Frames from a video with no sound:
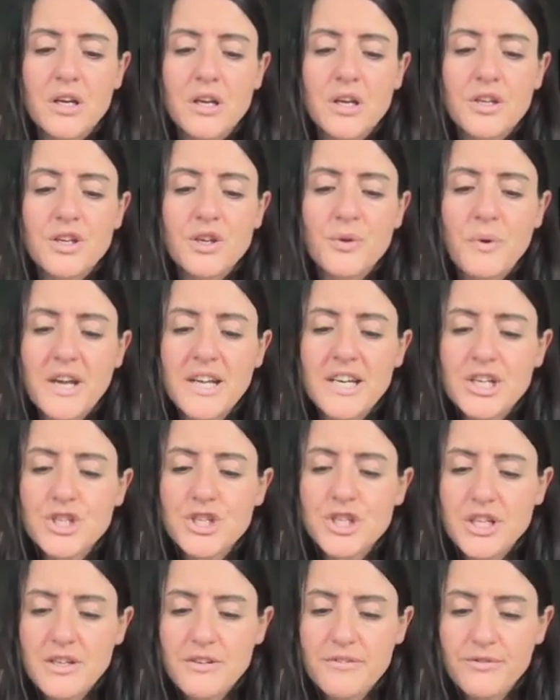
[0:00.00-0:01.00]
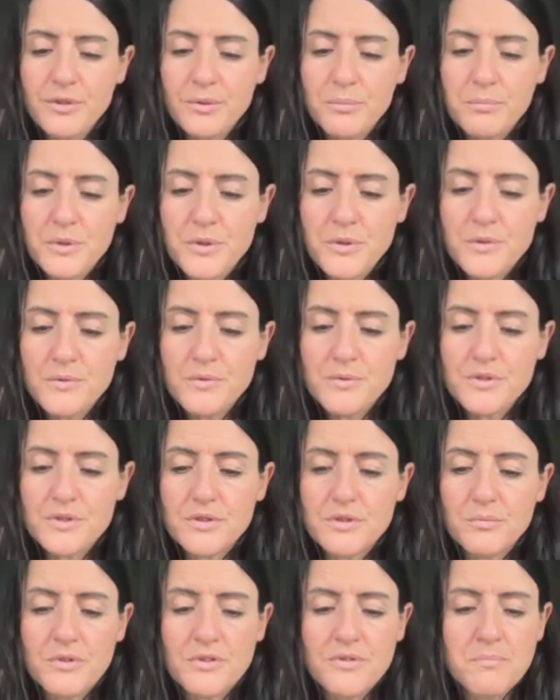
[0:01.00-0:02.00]
You were in a cheerful mood.
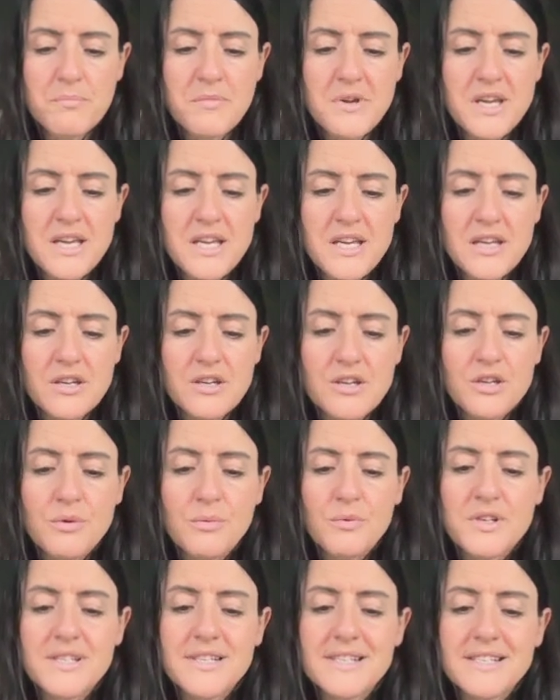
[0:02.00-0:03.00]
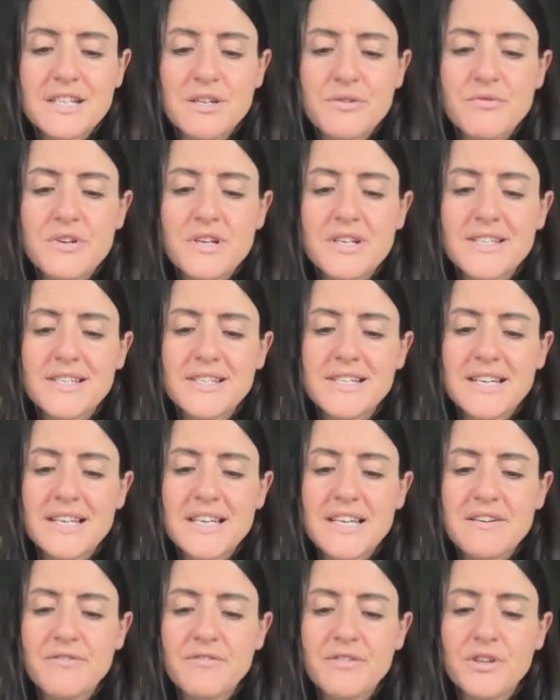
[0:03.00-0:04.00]
With me, you were serious and
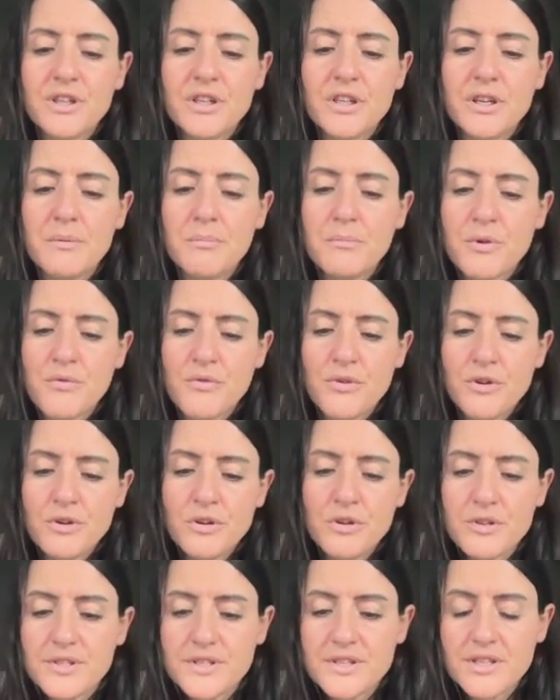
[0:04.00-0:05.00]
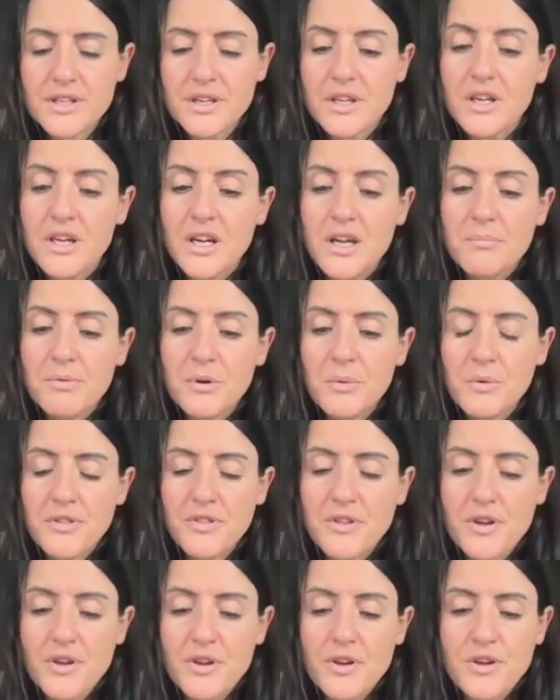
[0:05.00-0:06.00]
even morose. But
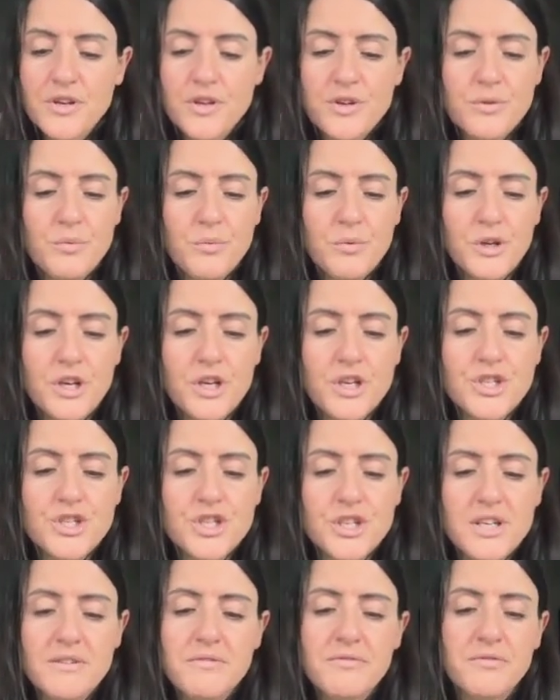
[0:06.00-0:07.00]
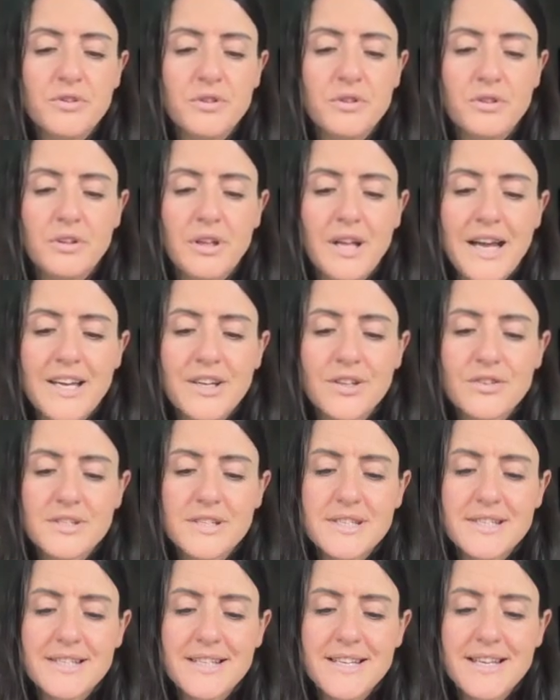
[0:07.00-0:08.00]
with her, you were cheerful. I could
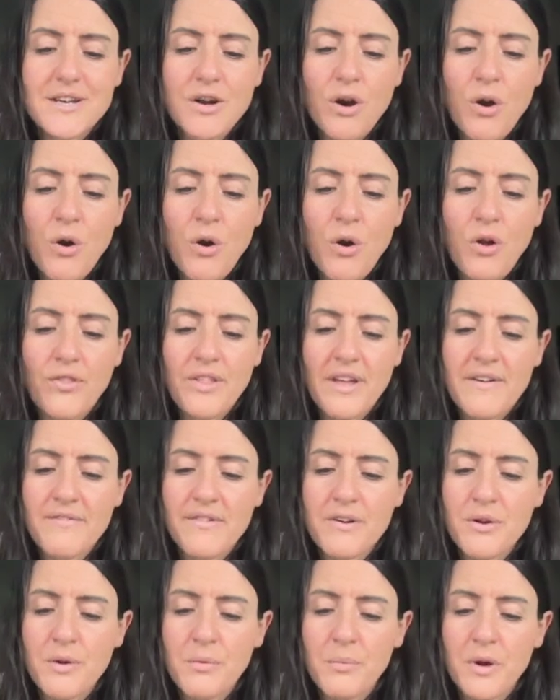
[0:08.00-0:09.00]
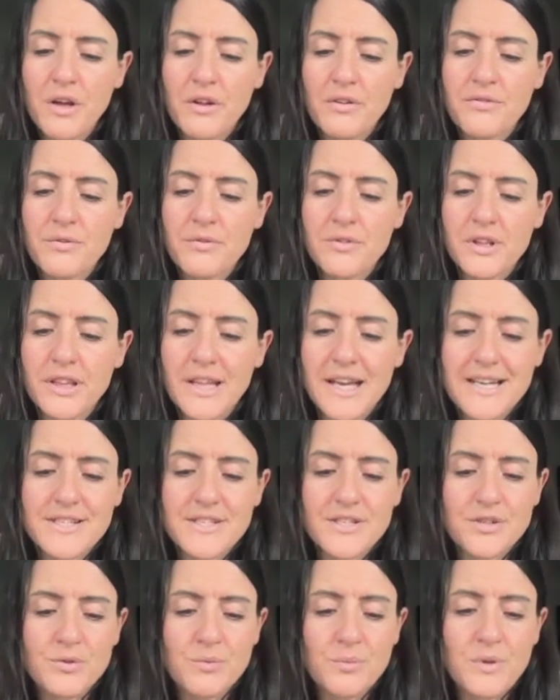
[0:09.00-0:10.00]
see all that very well through the
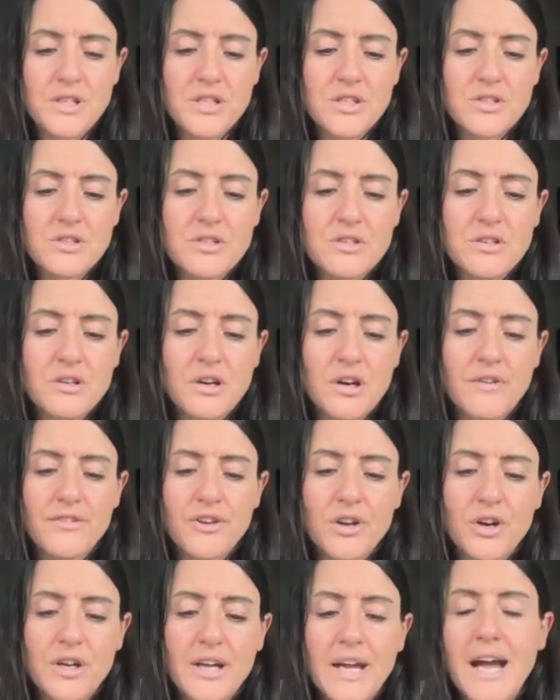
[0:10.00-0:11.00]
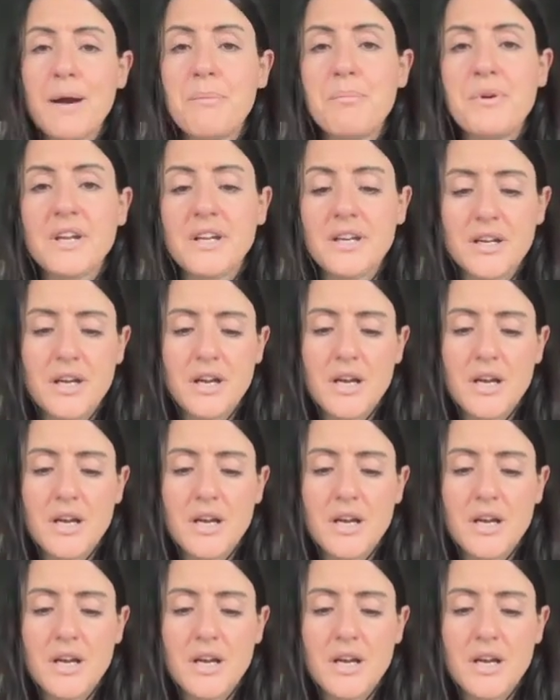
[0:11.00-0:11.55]
lightened window of your cabin,